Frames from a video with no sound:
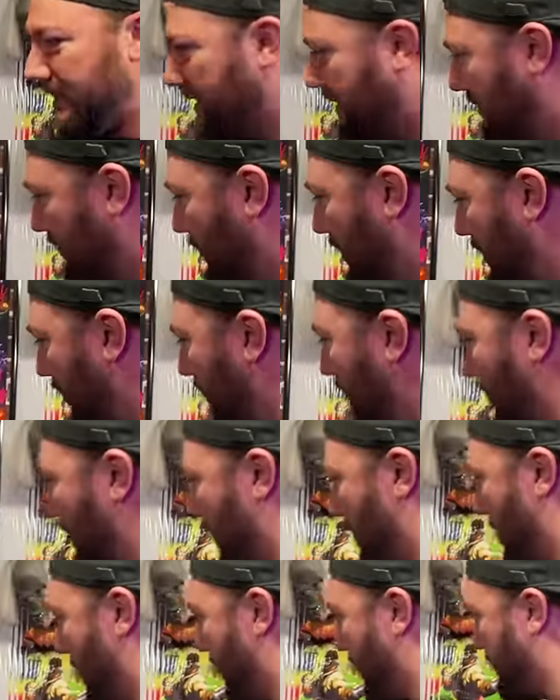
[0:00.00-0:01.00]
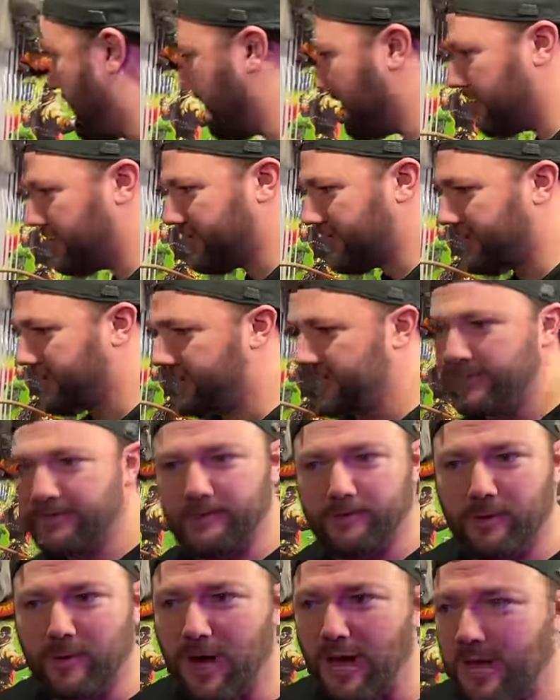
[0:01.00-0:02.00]
This is where Roberto sits. That's
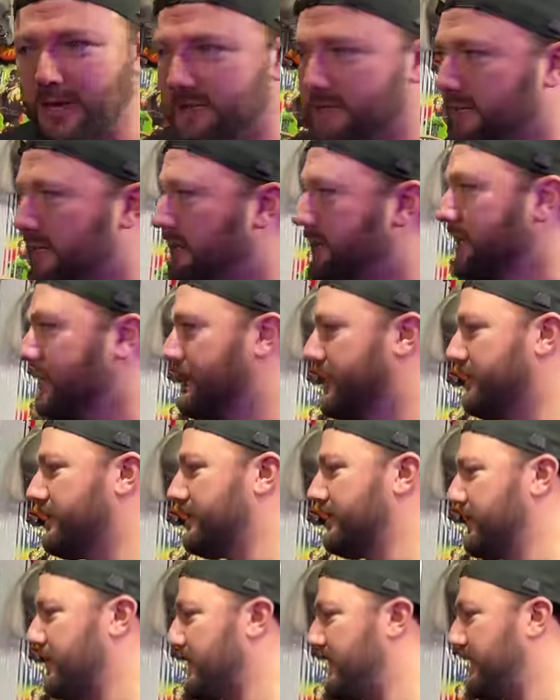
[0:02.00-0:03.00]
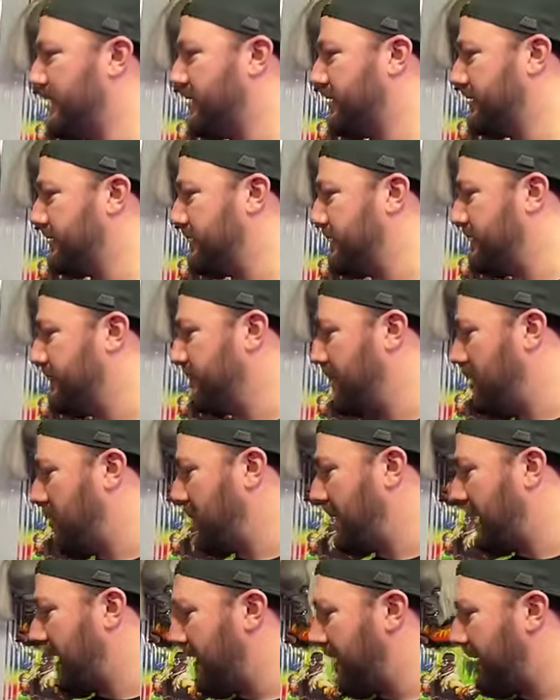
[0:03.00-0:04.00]
where I sit. This is uh, this is the
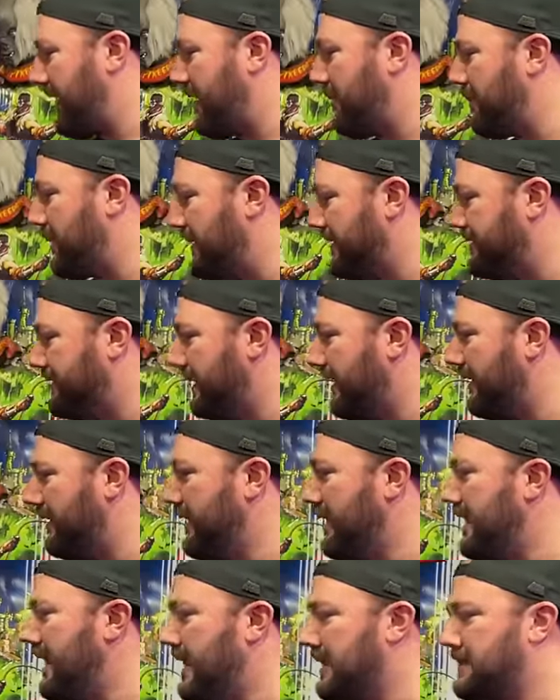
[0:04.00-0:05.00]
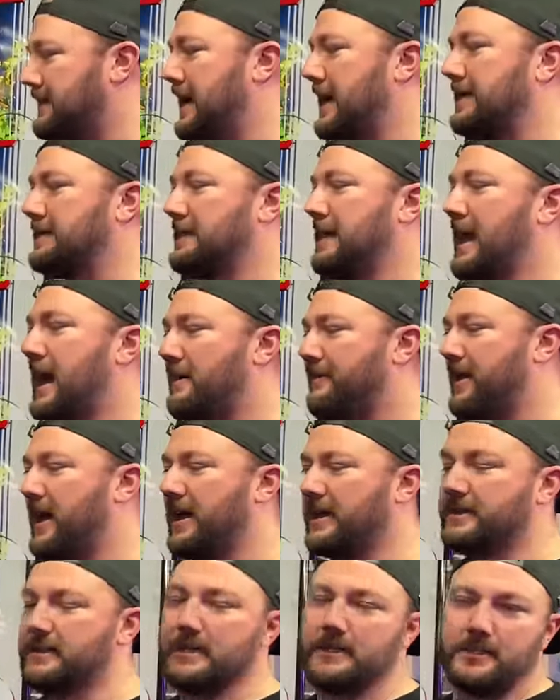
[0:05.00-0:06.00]
filming area, but uh, it's nice to have
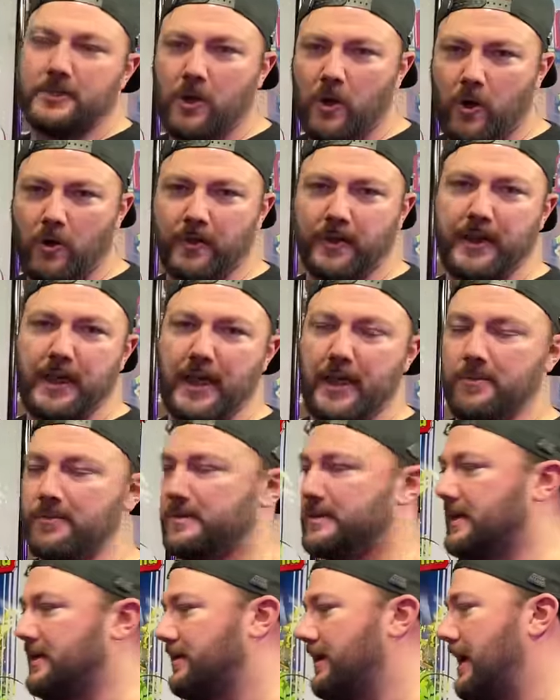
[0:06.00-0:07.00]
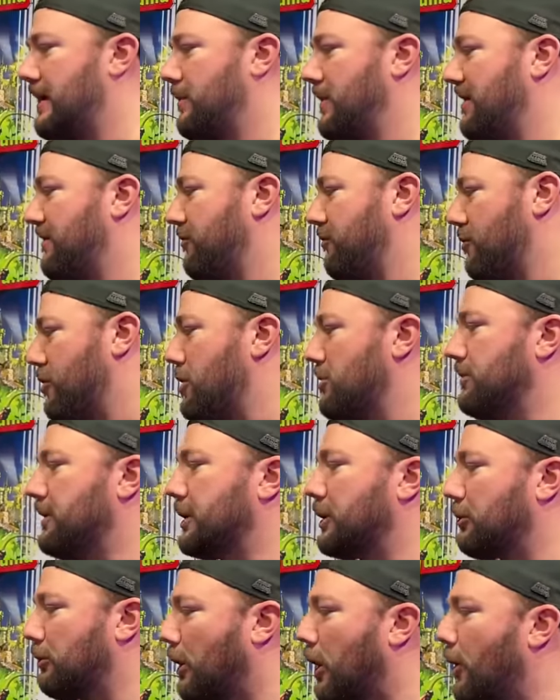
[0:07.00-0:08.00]
access to all the games. And, and we have room to
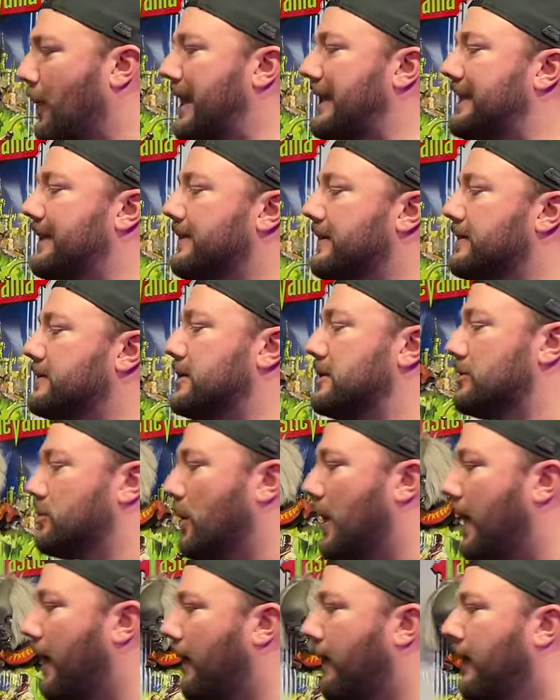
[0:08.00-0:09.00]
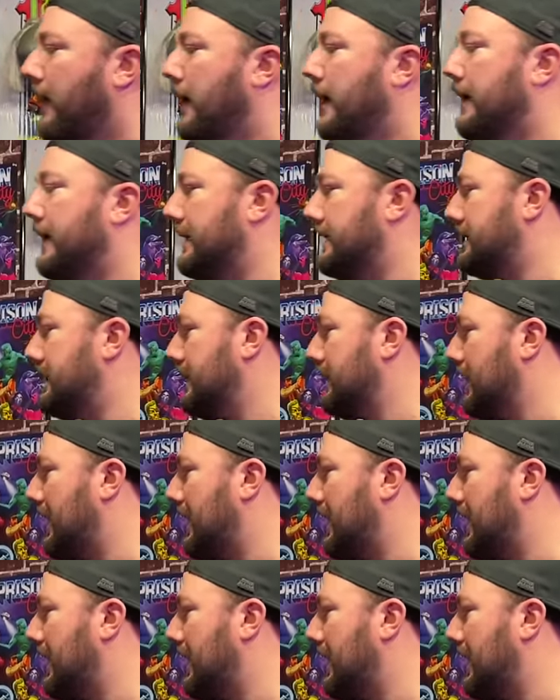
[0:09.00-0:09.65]
grow into this as well. You see a